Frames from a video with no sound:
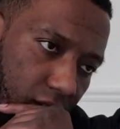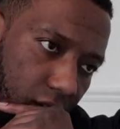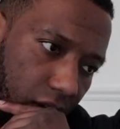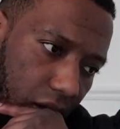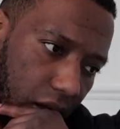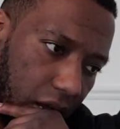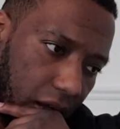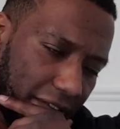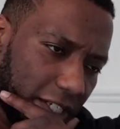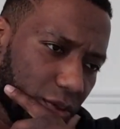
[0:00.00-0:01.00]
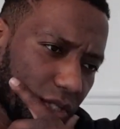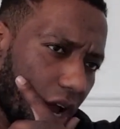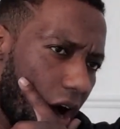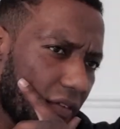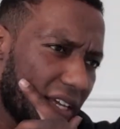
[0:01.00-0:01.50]
Uh, I think she was
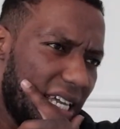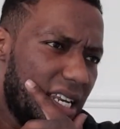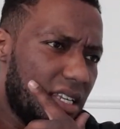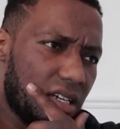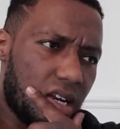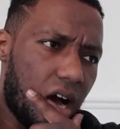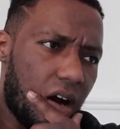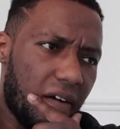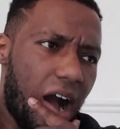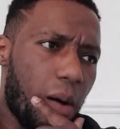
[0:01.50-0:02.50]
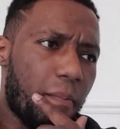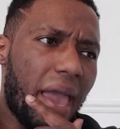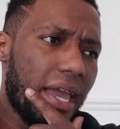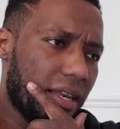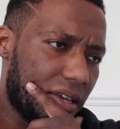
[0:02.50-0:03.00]
half Indian, half
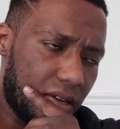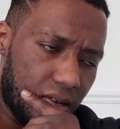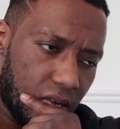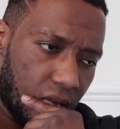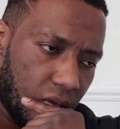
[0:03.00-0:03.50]
Albanian.